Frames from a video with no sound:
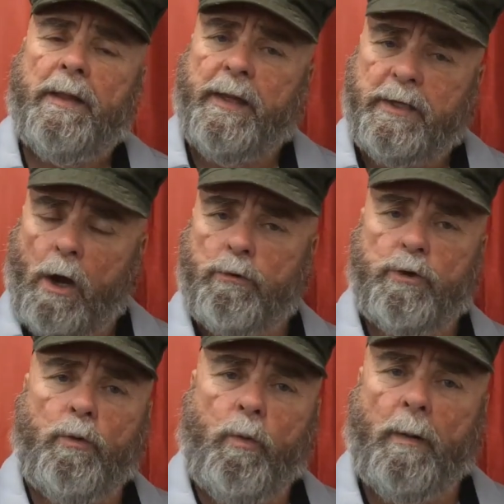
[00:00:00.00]
They talked
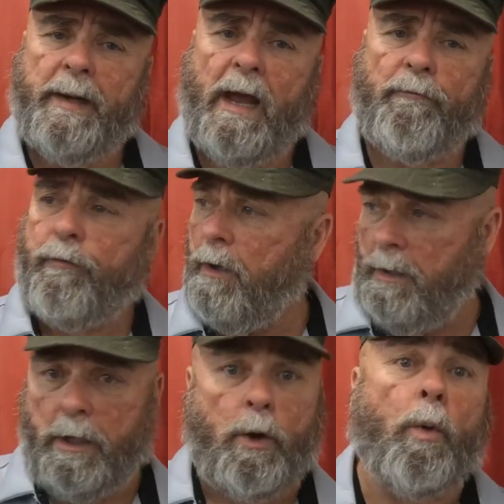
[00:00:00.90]
to a woman out
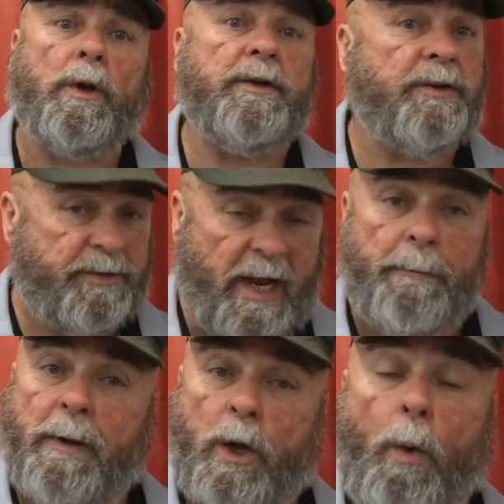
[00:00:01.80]
front, according to
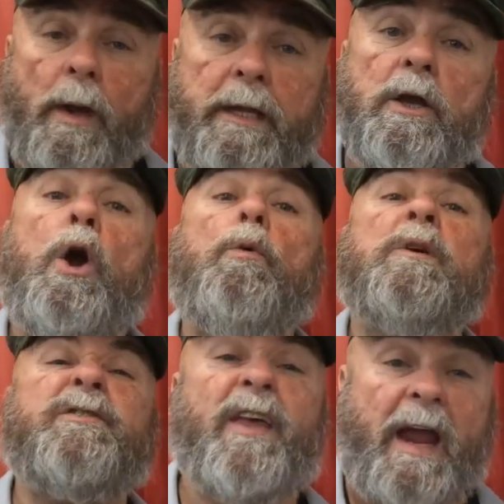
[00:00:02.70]
Sam McCoy, who
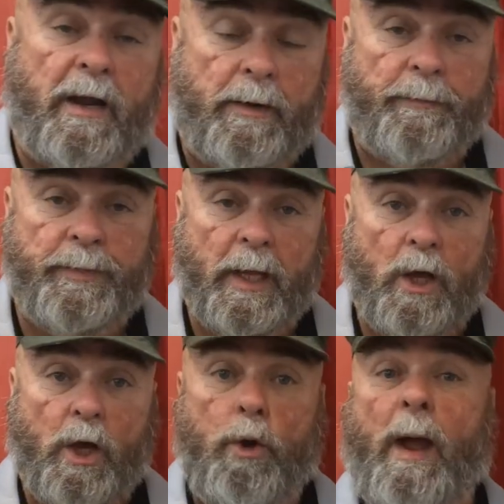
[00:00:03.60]
was there,
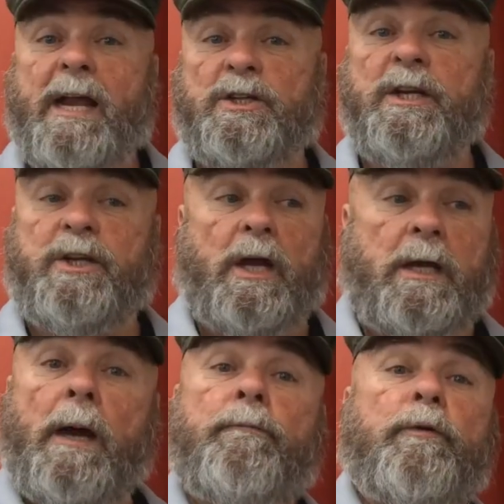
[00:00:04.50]
who actually
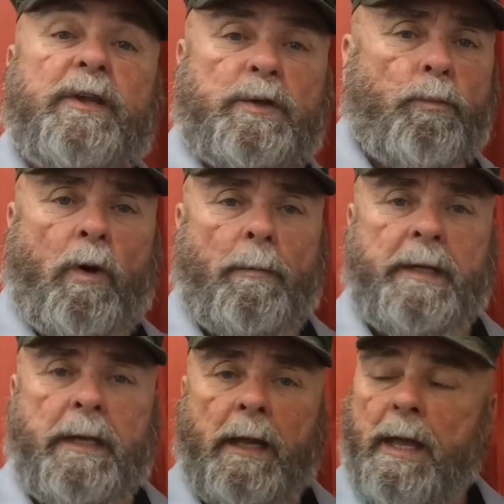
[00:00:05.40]
took up for this
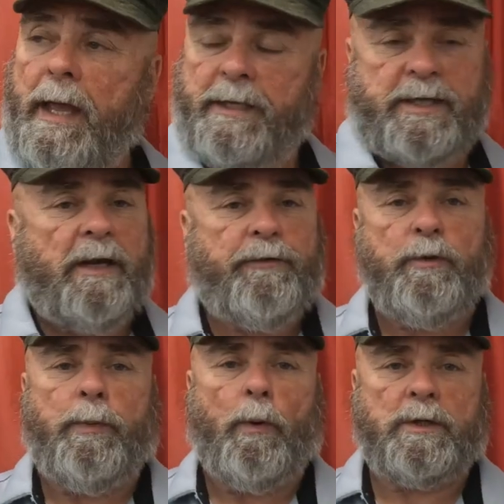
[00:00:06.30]
woman and said, if
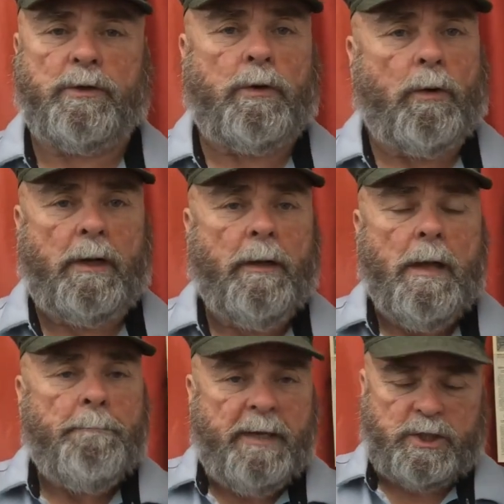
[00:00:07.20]
you boys are going to
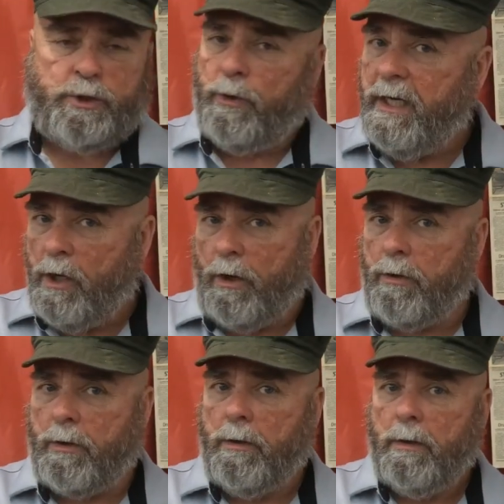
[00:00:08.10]
mistreat
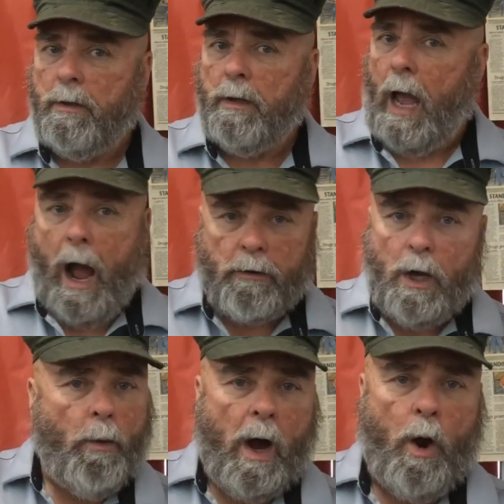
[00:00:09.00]
her, I'll
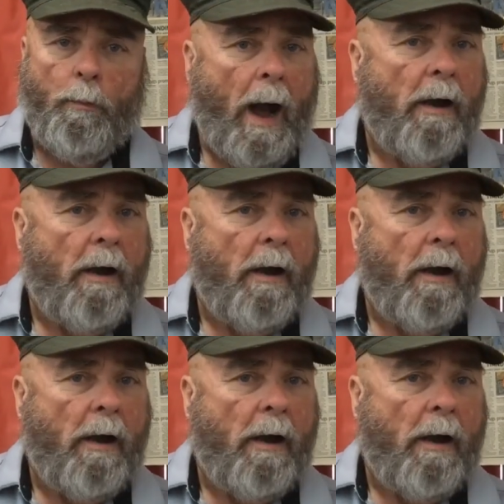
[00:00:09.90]
go home.